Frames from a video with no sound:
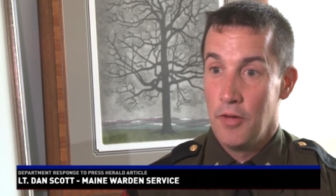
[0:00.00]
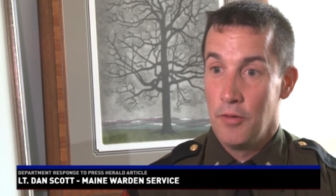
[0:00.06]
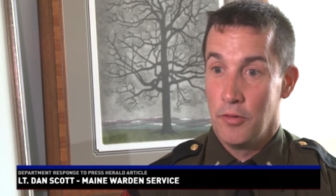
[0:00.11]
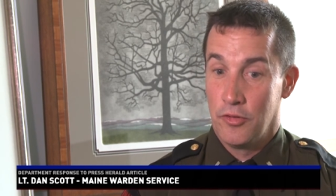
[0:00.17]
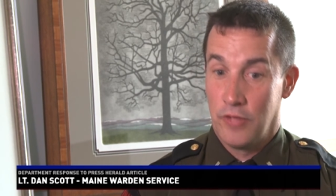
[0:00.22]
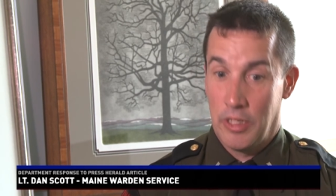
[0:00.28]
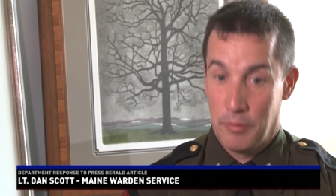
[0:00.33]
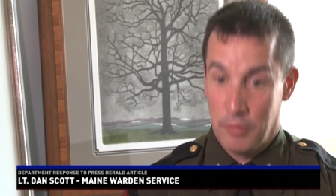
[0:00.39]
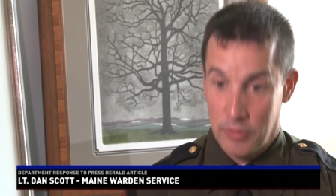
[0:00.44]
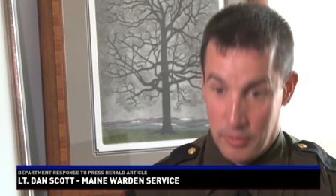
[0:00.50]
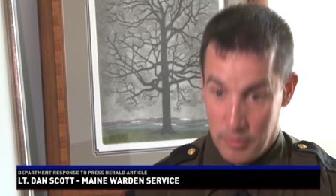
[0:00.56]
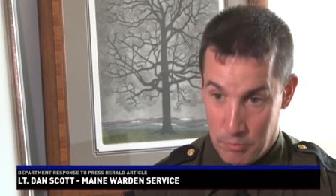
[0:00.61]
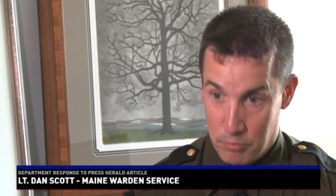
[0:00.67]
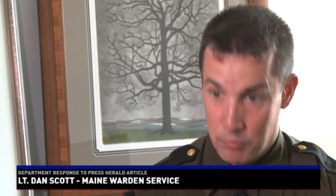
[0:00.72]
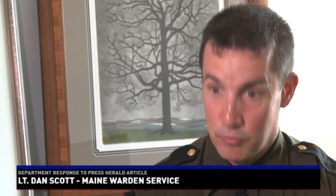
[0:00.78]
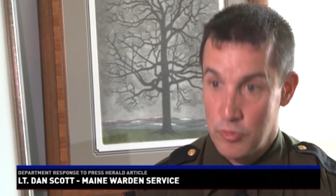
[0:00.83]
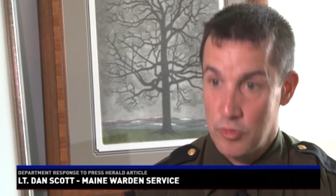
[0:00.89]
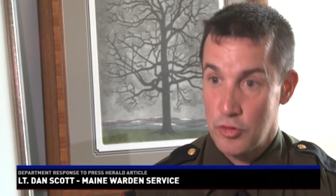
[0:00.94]
was able to
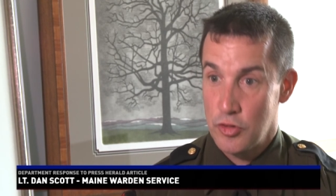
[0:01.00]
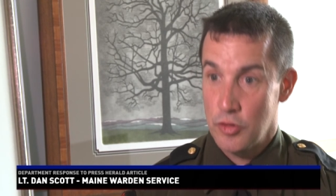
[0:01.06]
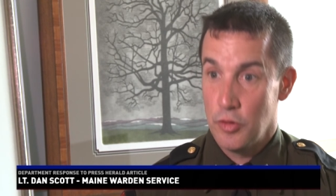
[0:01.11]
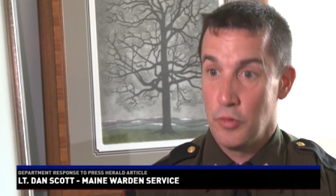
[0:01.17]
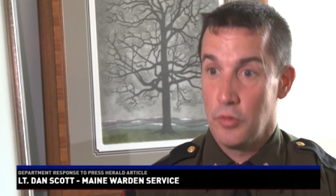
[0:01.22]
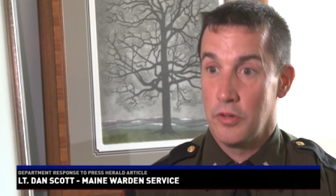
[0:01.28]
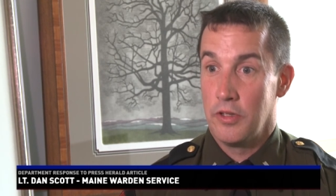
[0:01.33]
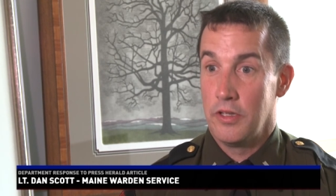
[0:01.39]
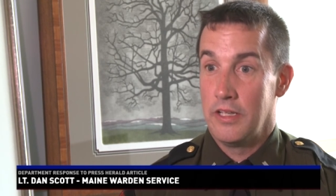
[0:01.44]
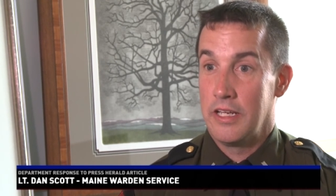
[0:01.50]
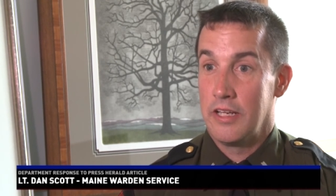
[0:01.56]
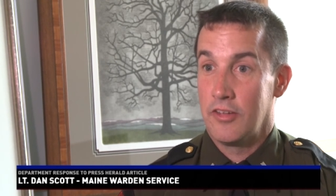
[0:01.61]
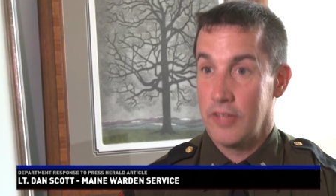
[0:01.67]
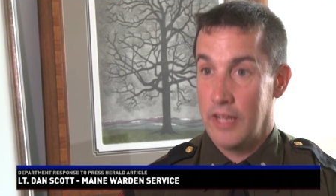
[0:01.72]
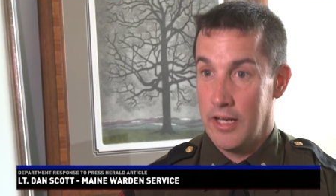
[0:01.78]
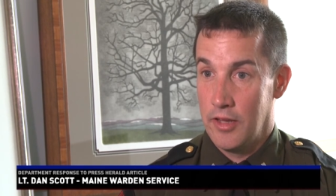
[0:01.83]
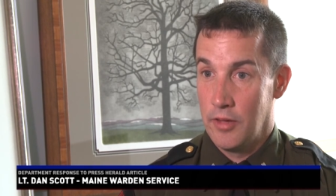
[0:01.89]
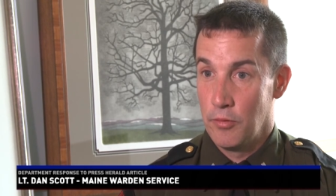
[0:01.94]
scoot the lynx
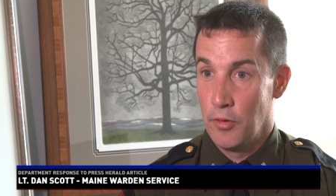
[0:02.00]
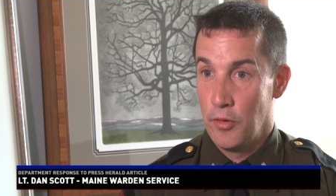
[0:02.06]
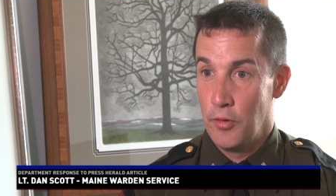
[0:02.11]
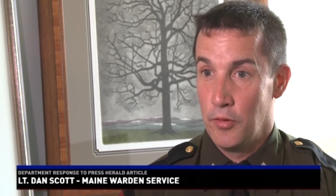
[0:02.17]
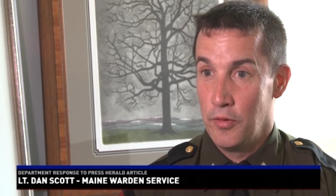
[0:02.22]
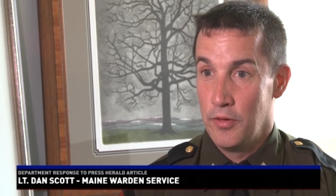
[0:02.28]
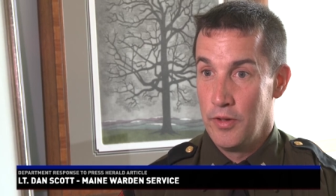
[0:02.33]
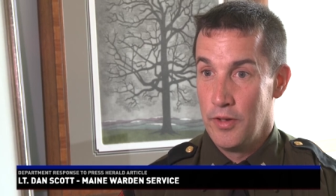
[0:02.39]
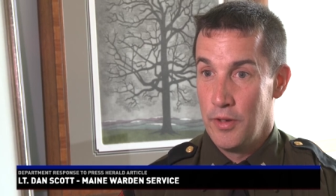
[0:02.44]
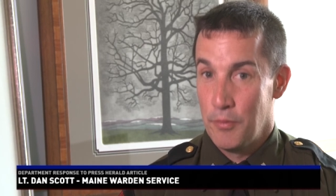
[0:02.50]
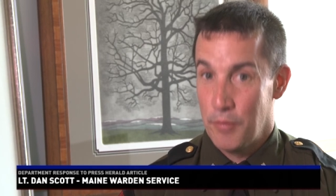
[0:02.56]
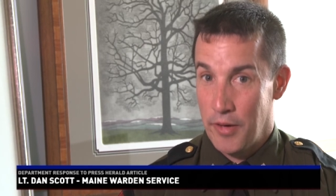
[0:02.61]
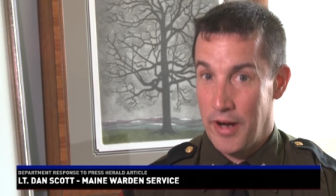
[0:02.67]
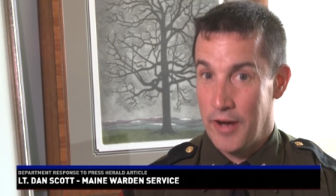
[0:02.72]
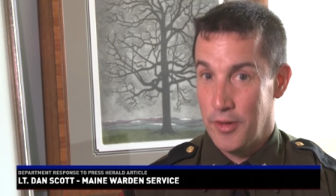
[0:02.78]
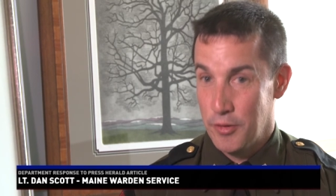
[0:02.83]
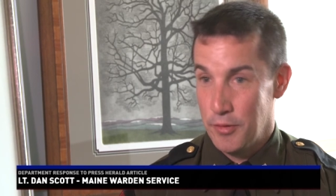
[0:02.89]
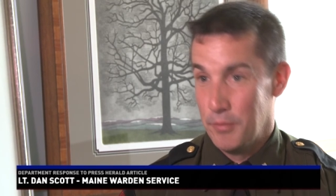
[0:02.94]
out of the road
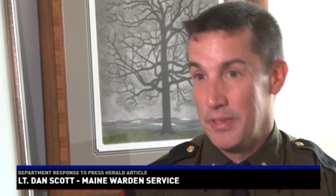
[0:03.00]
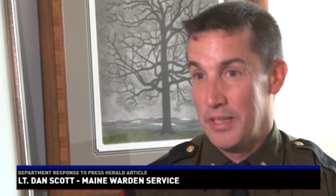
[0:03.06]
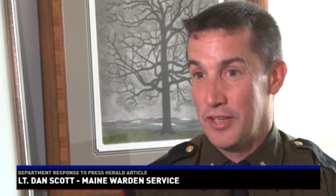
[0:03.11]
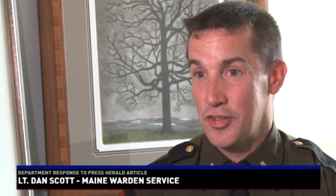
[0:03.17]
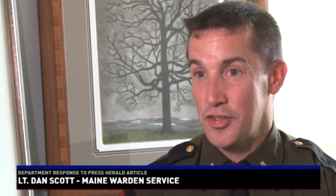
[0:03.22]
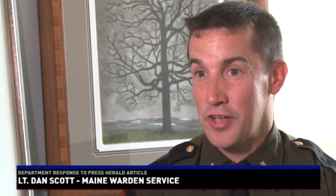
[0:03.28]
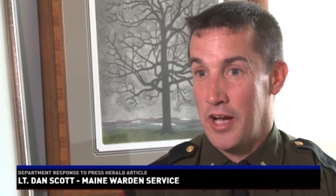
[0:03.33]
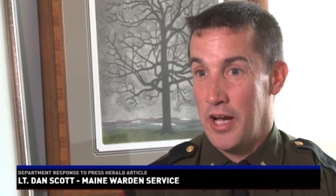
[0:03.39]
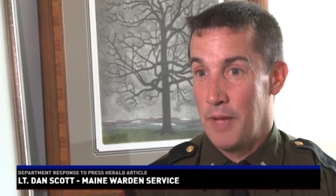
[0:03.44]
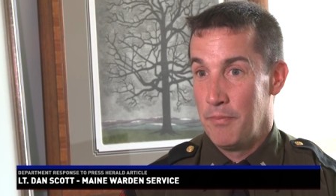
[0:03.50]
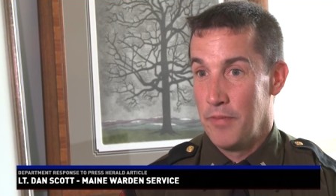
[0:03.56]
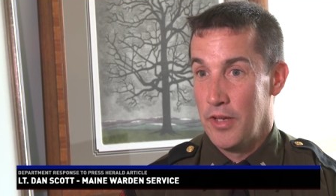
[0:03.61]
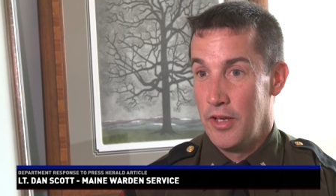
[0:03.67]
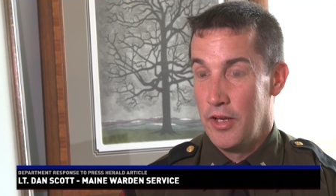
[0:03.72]
prior to it being shot.